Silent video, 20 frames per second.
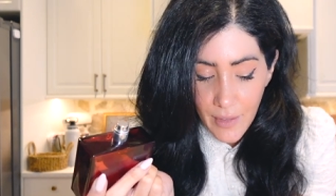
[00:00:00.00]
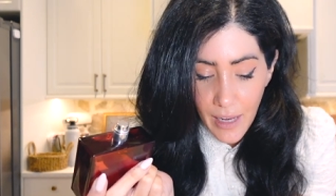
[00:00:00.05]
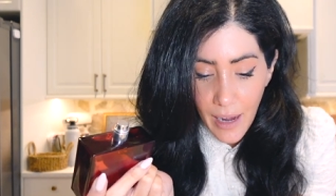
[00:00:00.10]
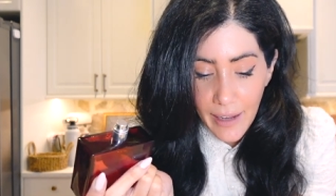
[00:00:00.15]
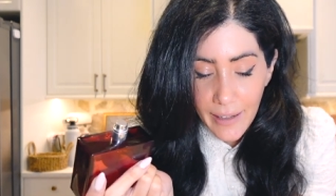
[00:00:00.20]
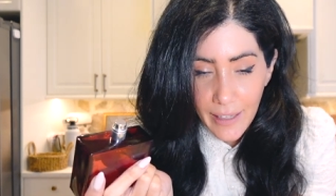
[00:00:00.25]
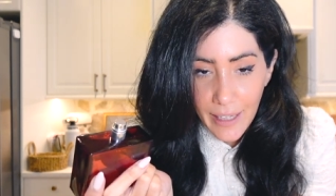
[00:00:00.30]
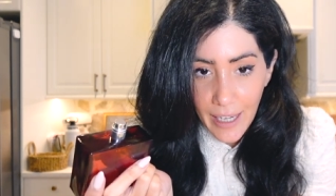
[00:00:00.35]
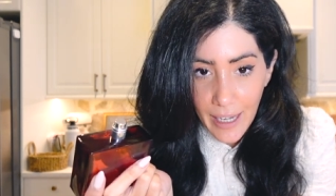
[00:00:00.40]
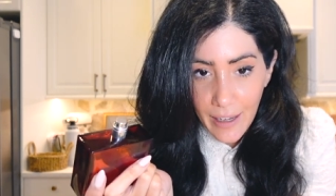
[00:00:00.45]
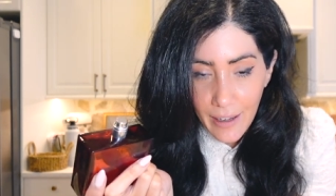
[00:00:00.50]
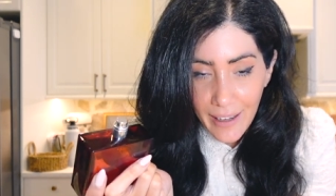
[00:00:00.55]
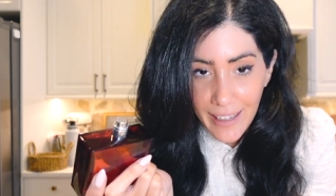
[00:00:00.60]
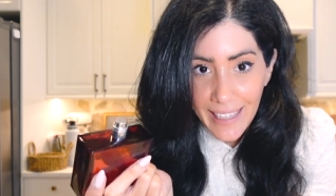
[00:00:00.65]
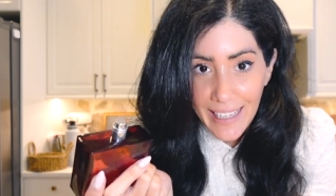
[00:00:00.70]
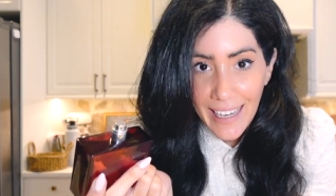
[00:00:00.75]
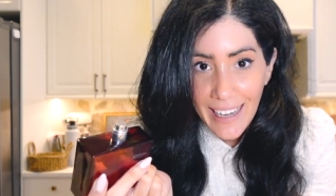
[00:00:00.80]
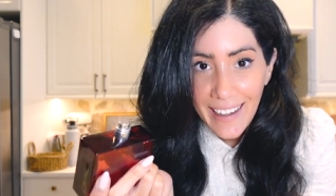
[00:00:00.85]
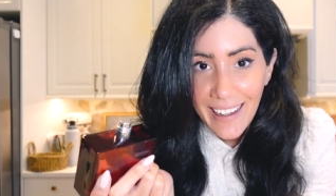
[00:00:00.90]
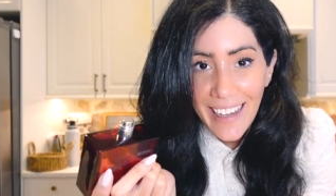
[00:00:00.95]

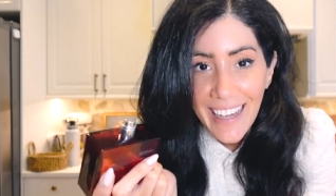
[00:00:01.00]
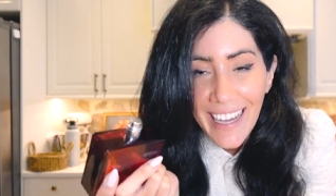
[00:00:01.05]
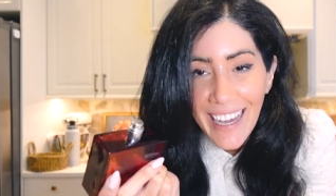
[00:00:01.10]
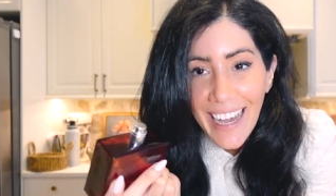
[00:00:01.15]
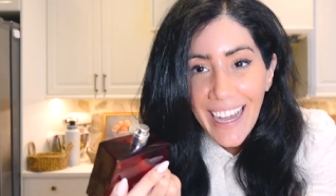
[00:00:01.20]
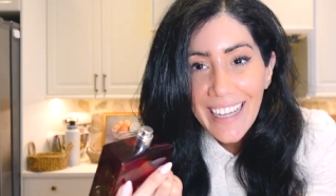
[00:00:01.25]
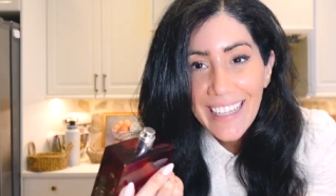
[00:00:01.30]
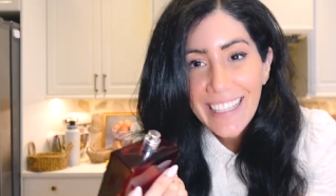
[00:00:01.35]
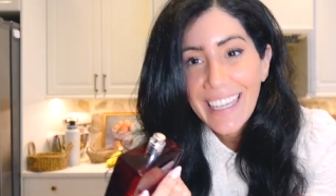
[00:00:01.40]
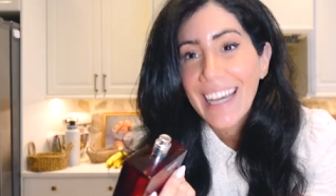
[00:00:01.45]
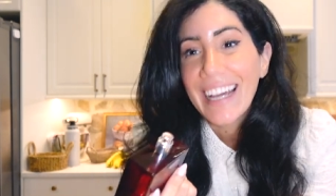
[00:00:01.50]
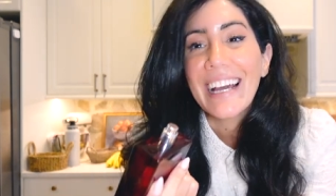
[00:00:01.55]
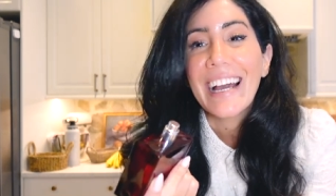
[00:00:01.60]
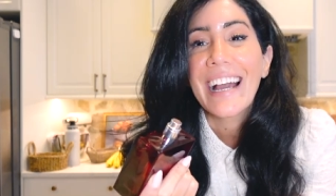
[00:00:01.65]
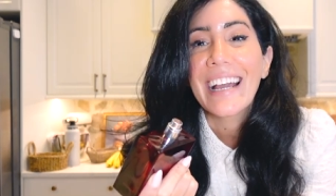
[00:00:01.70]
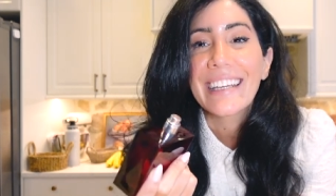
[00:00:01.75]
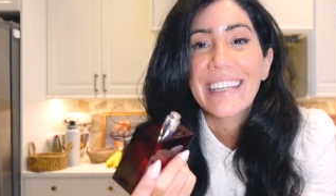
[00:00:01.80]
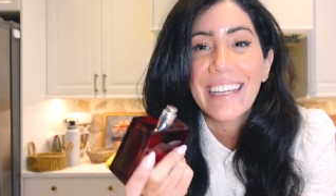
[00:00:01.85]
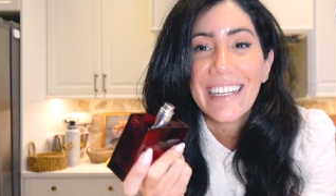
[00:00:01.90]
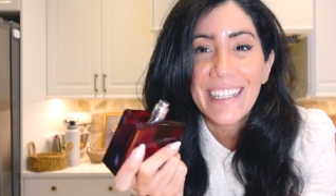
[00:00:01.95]
I
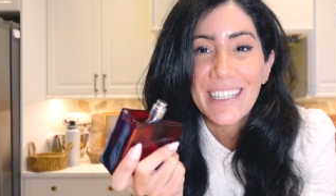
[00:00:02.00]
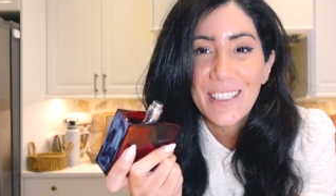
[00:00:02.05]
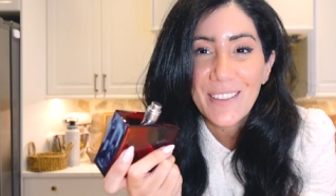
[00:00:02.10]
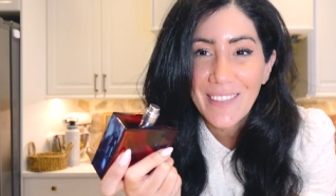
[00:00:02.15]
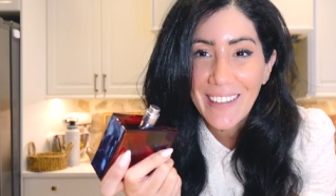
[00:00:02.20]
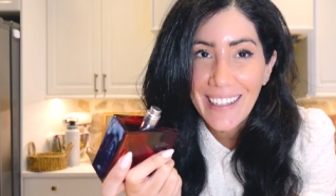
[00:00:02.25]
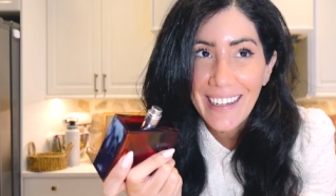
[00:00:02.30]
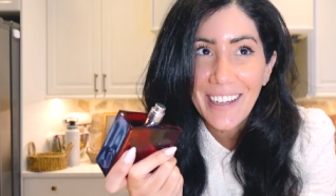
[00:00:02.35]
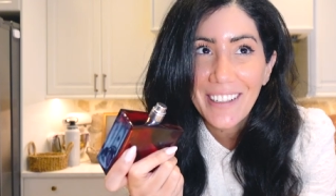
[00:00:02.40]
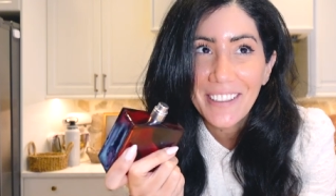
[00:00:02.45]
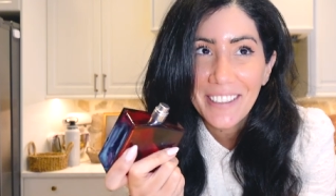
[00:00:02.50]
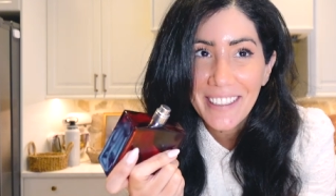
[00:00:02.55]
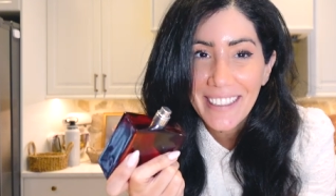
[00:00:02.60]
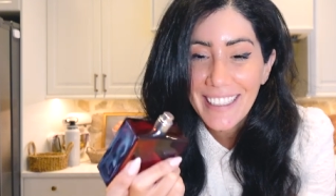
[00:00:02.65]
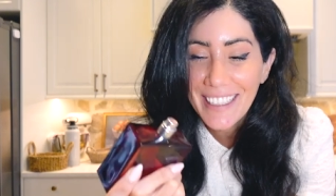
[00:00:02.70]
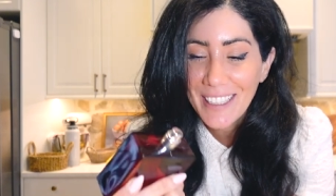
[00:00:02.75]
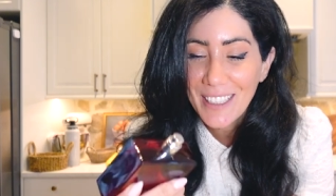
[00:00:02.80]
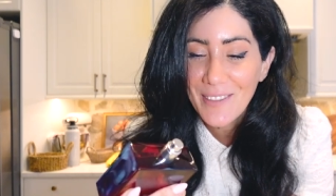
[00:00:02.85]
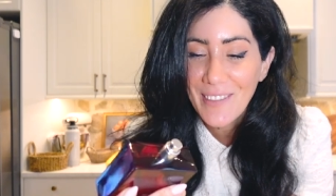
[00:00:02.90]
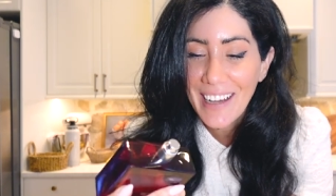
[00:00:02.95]
can't explain how good
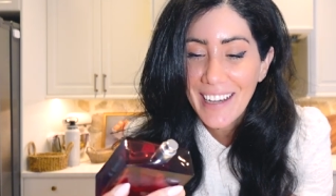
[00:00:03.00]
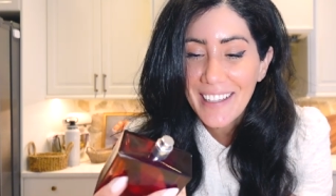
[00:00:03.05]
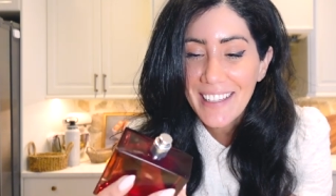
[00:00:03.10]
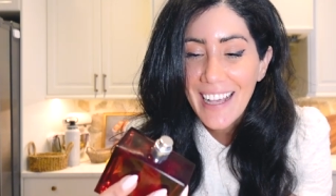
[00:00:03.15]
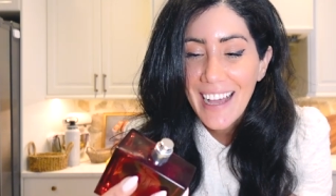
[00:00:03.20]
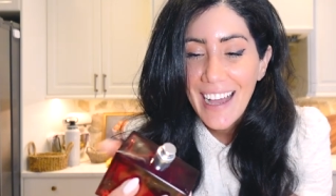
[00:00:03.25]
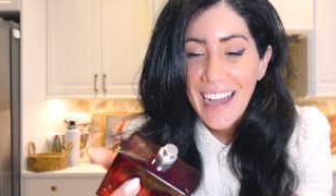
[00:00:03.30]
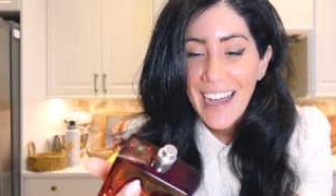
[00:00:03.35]
it smells.